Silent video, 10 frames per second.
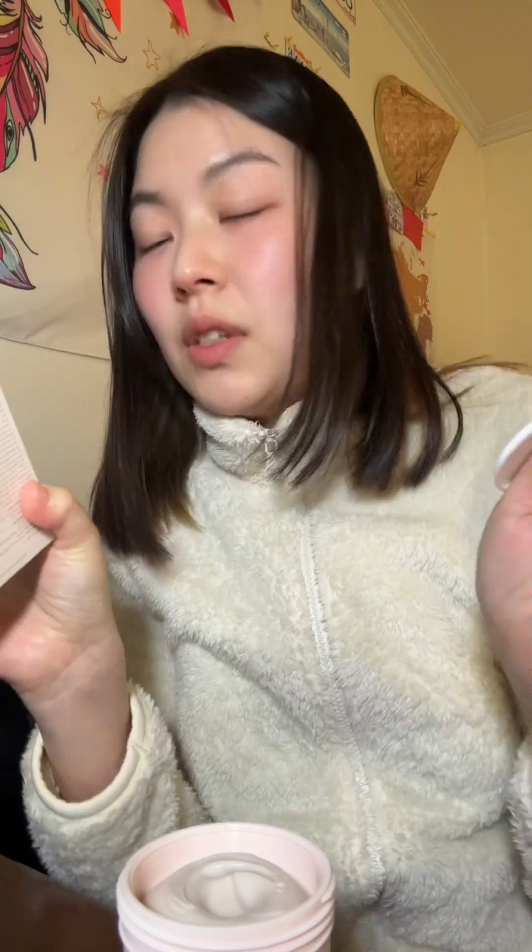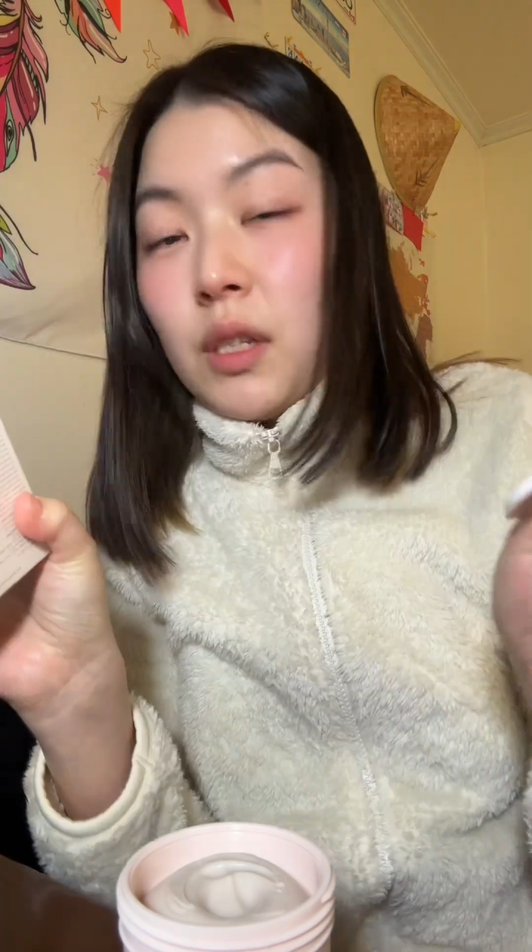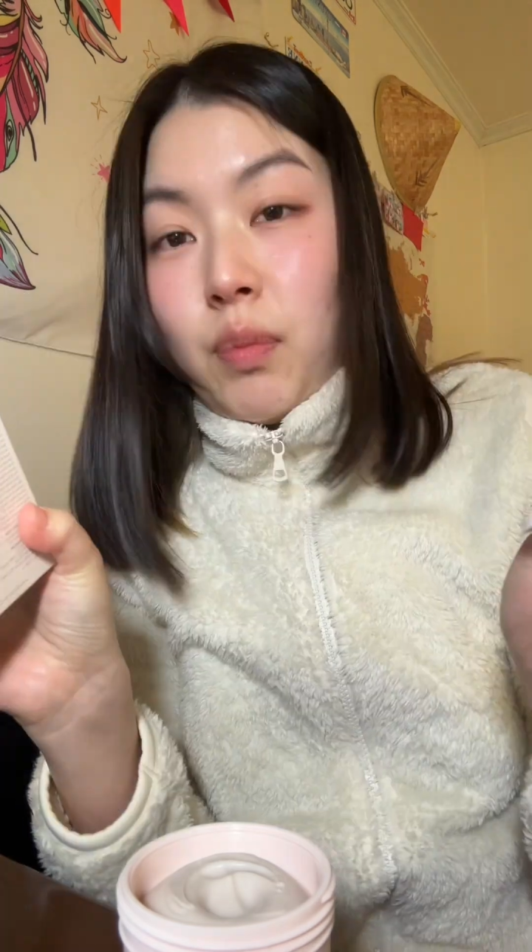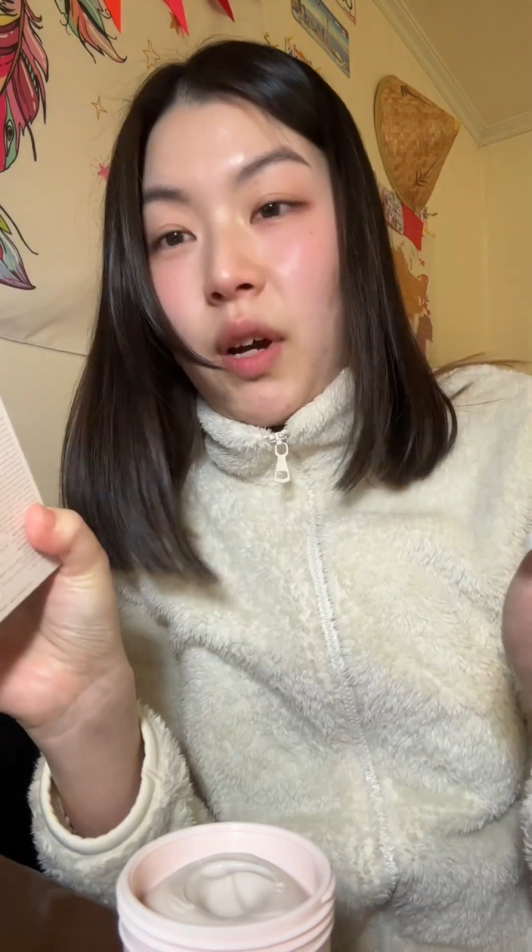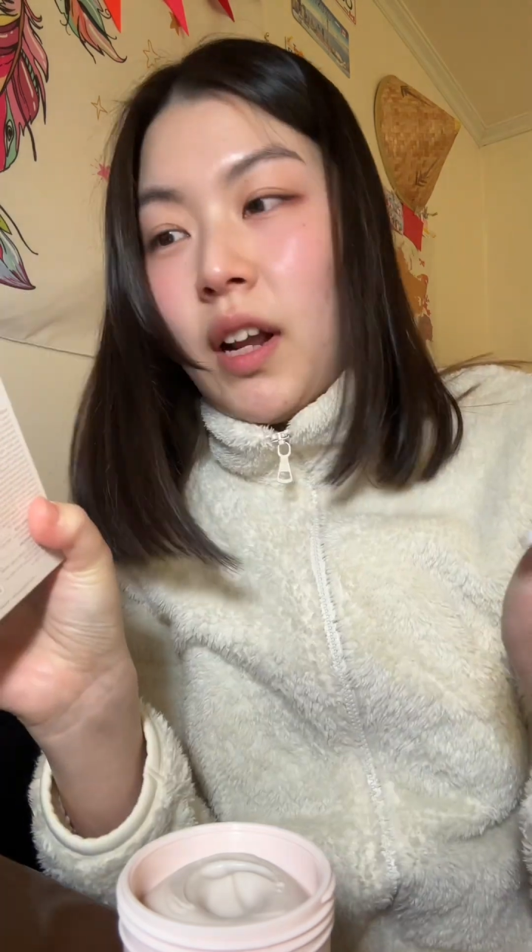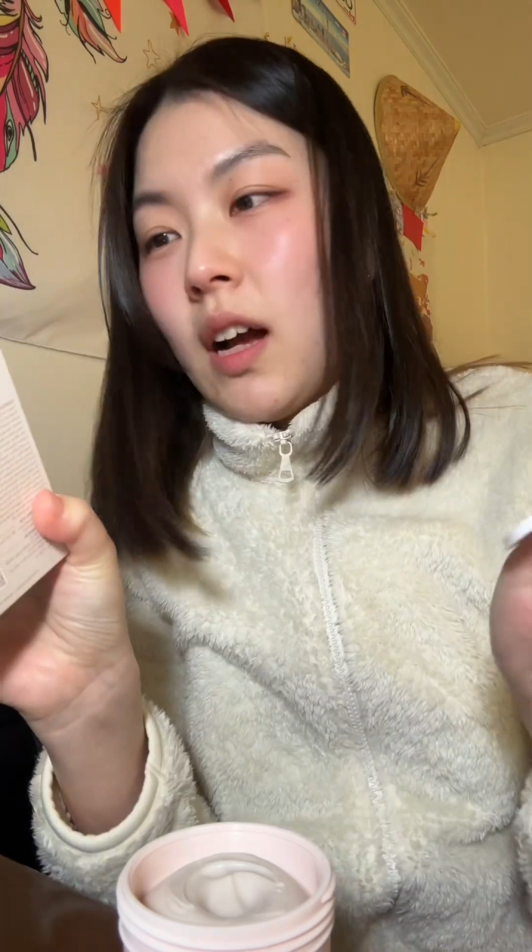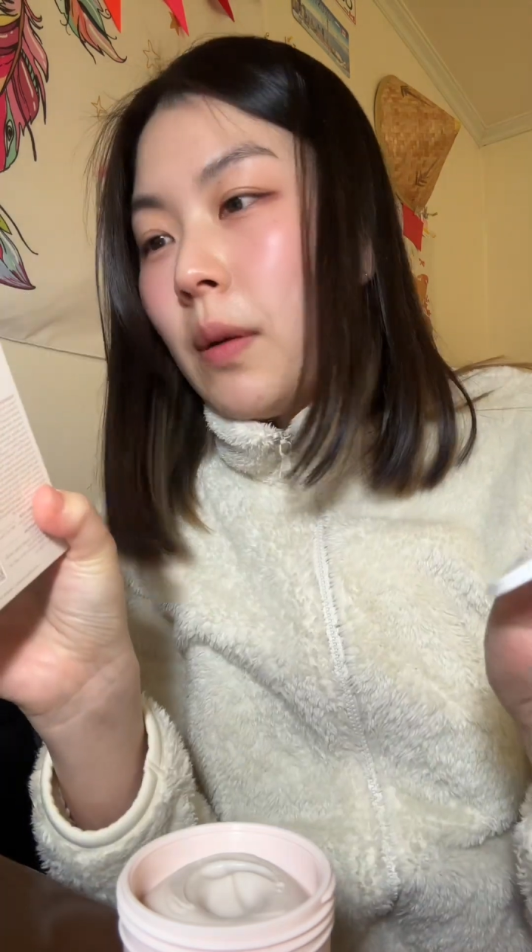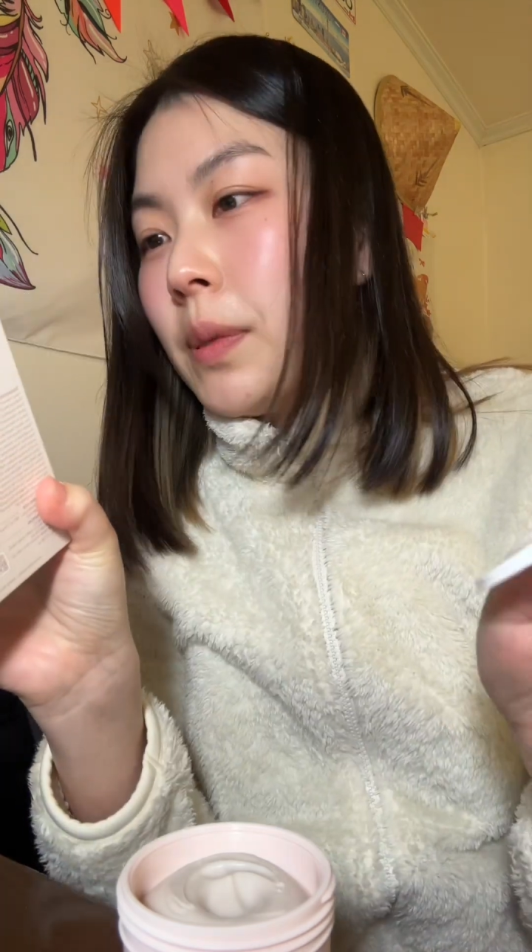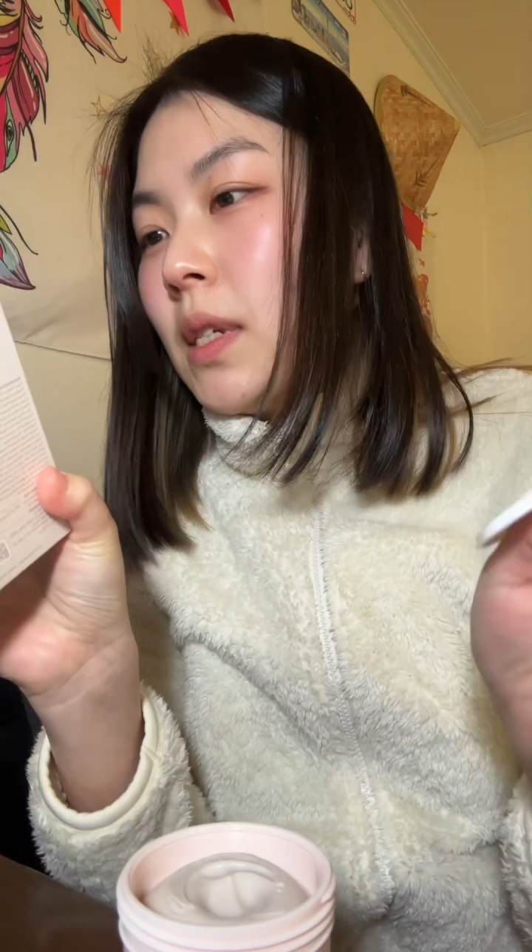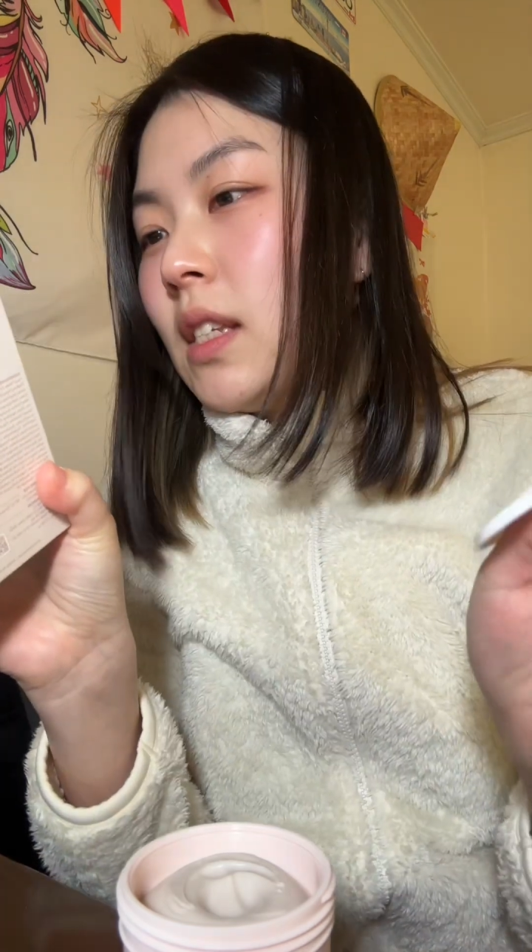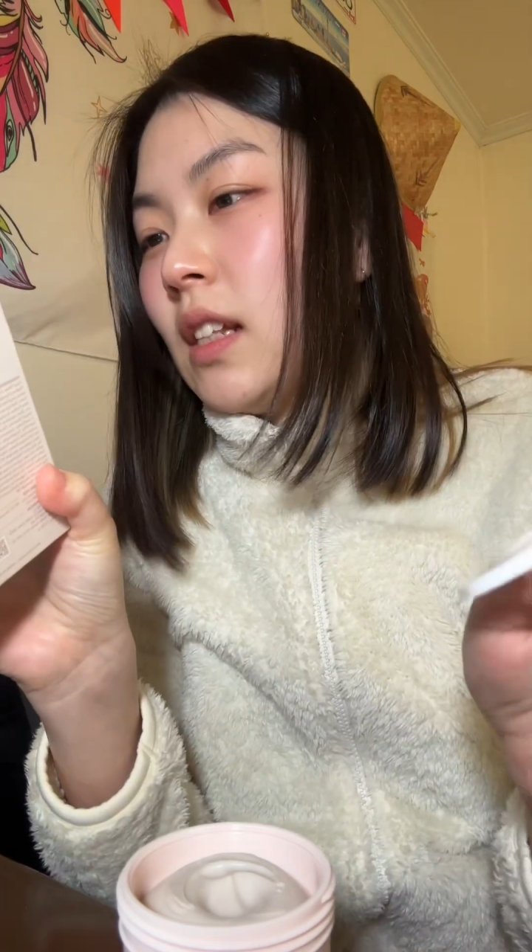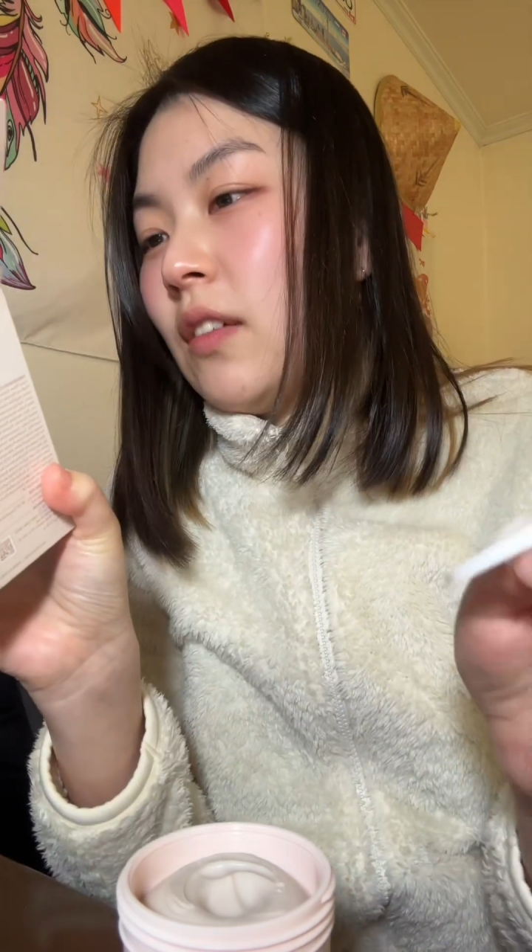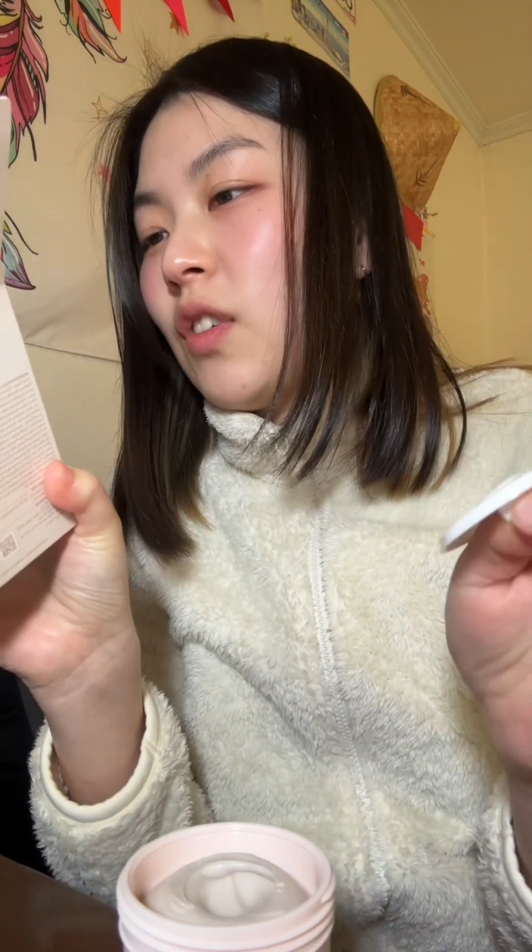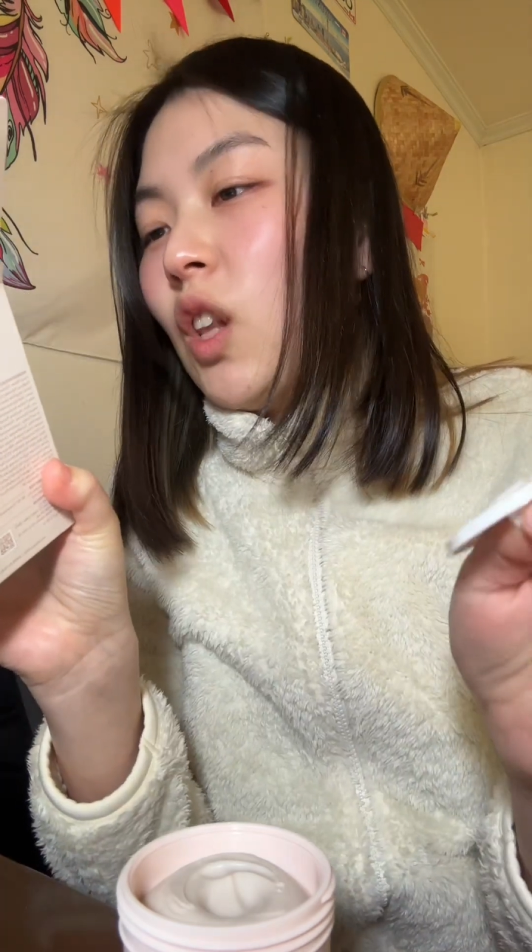This product helps to deliver